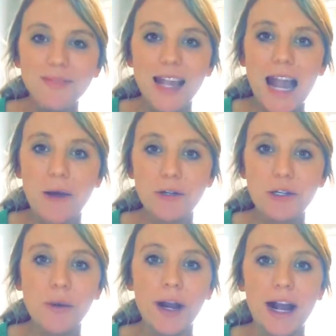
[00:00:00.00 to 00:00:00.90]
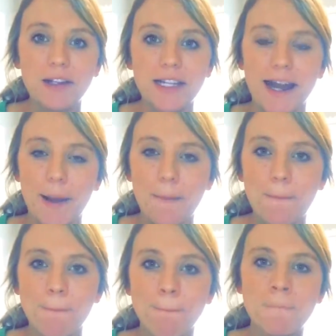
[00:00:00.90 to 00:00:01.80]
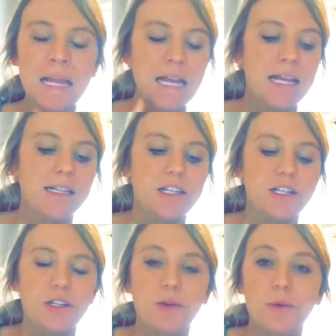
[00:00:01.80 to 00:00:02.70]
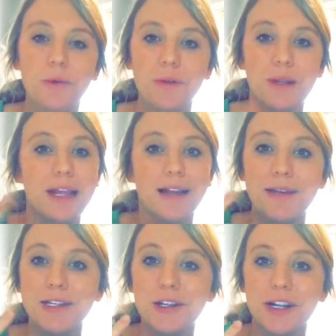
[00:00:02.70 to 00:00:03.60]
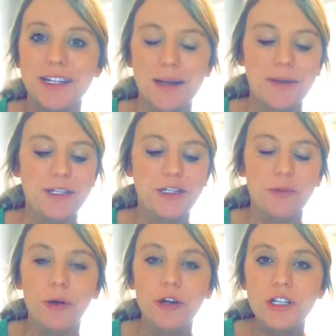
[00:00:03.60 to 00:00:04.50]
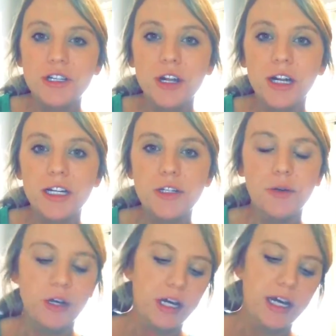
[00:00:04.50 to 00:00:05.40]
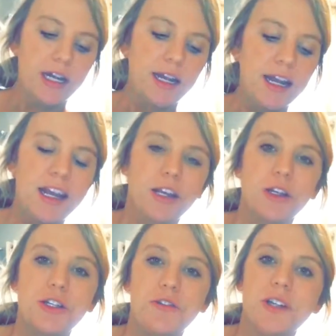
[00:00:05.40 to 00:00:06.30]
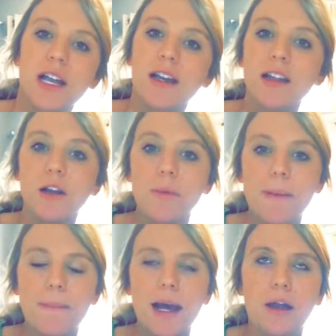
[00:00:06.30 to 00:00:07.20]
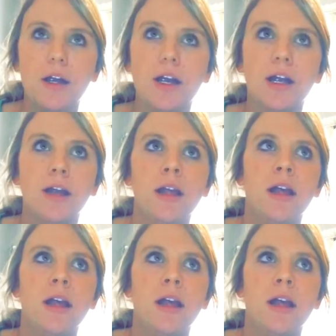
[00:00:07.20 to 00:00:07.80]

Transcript: how was your workout today? That means you're going to tell me, did you push as hard as you could? Could you have done a little bit better?